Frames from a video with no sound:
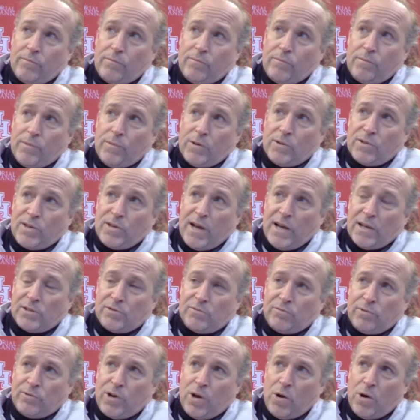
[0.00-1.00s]
Those guys
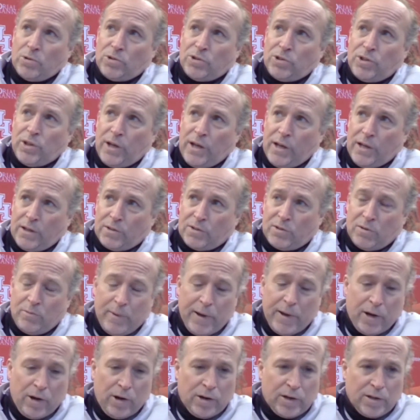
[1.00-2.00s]
who coached against him
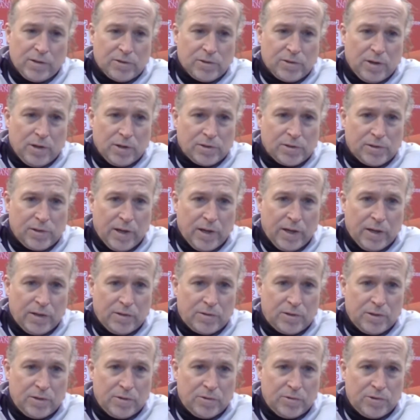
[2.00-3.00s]
at Arkansas State
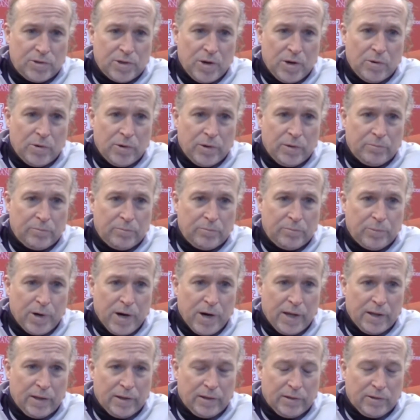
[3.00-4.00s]
too, Joe and
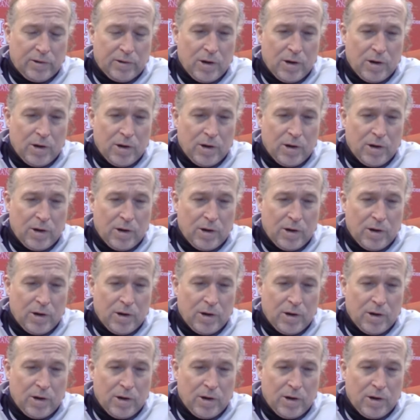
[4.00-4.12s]
Brian,